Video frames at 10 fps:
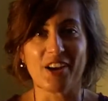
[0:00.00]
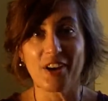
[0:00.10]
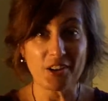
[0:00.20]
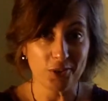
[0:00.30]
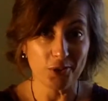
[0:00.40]
a
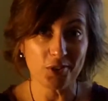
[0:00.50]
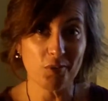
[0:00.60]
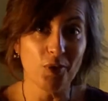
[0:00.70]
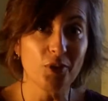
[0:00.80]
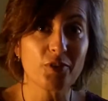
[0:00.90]
crash course
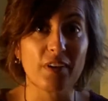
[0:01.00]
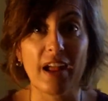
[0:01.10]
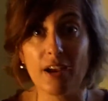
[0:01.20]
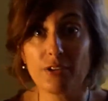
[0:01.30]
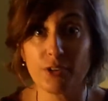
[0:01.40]
in Waldorf and
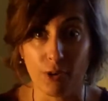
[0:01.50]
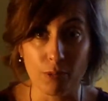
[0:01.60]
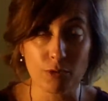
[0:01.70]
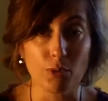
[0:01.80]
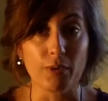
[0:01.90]
how to
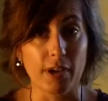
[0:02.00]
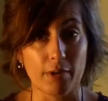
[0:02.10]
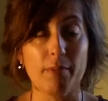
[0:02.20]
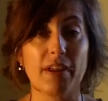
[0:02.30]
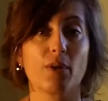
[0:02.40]
homeschool and how
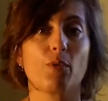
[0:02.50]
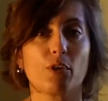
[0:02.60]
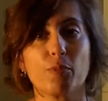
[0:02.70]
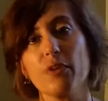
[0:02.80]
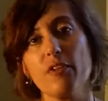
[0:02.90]
to make it
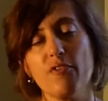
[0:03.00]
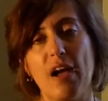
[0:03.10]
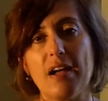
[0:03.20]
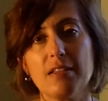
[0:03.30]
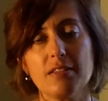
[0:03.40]
work really
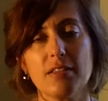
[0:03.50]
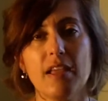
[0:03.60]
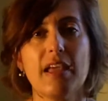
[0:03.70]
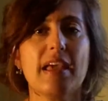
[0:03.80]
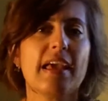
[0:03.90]
fast.
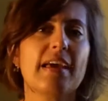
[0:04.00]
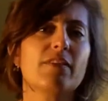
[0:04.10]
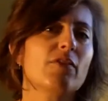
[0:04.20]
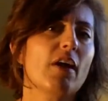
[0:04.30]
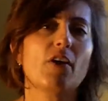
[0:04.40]
And
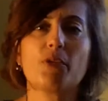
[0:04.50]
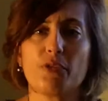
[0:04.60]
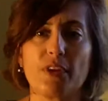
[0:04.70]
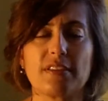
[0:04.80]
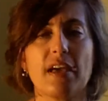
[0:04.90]
there are other
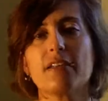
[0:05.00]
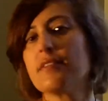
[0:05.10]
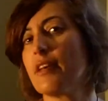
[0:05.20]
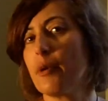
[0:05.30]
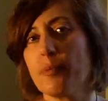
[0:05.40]
things, how to
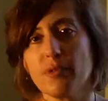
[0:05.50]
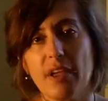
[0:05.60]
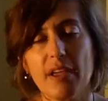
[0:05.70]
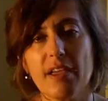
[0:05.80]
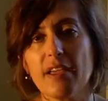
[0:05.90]
set up your
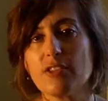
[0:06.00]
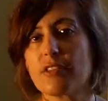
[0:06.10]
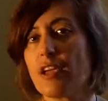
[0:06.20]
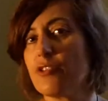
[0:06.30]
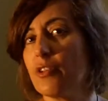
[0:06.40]
day,
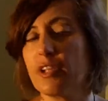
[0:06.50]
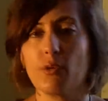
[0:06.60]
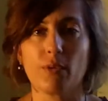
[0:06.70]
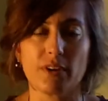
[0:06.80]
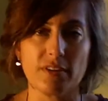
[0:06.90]
scheduling
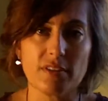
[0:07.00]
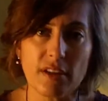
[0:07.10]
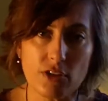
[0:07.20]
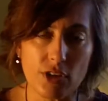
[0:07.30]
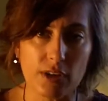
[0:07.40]
and
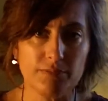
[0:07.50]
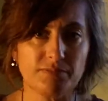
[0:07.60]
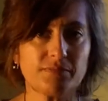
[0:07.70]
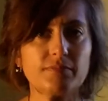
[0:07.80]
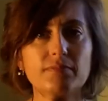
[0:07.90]
organization.
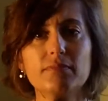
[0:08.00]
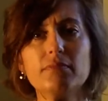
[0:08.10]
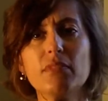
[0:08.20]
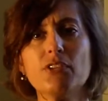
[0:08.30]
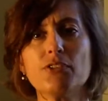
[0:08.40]

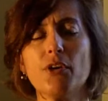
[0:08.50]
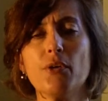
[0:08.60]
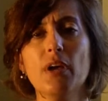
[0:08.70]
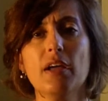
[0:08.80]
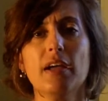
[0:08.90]

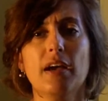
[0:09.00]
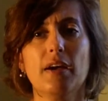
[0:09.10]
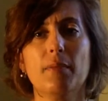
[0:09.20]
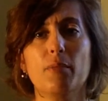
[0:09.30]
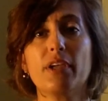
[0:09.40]
So
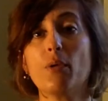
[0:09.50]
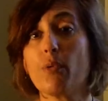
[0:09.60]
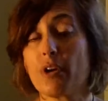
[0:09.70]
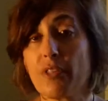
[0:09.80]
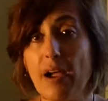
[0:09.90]
um, we can
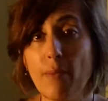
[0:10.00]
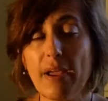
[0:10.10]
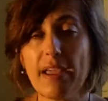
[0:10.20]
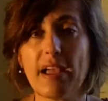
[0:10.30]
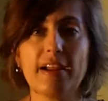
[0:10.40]
work that
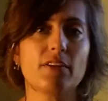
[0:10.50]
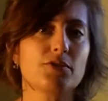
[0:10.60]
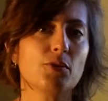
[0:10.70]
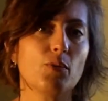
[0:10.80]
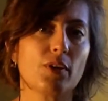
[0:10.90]
way. I
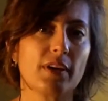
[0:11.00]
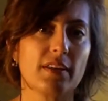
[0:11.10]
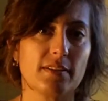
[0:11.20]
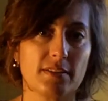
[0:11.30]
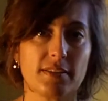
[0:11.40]
also work
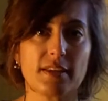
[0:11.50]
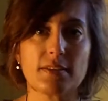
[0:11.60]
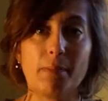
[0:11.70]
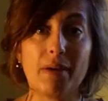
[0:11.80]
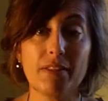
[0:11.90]
in a
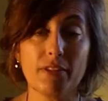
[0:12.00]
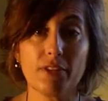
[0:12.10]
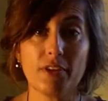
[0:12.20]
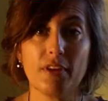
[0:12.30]
six month